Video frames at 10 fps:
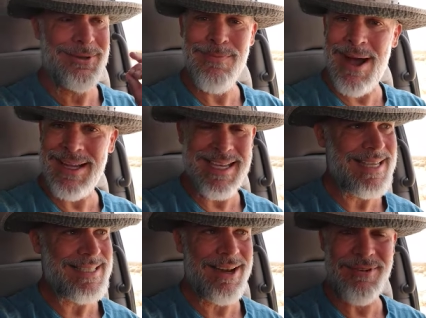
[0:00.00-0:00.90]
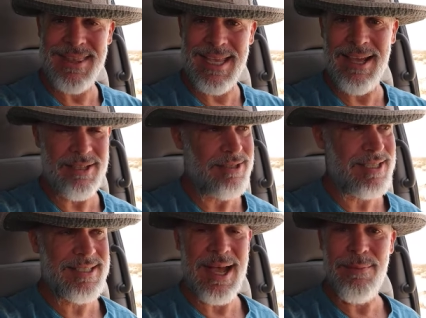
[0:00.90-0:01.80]
monkeys and everything else,
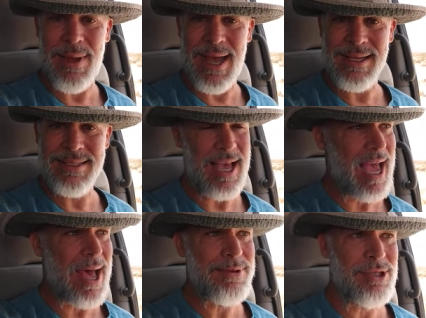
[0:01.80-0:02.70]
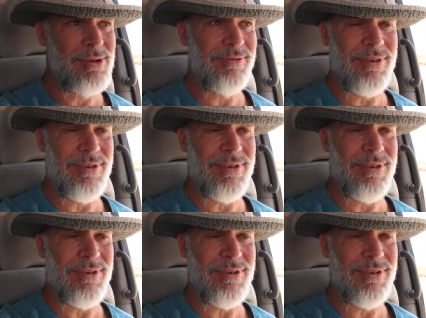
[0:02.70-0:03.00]
scumbags, absolute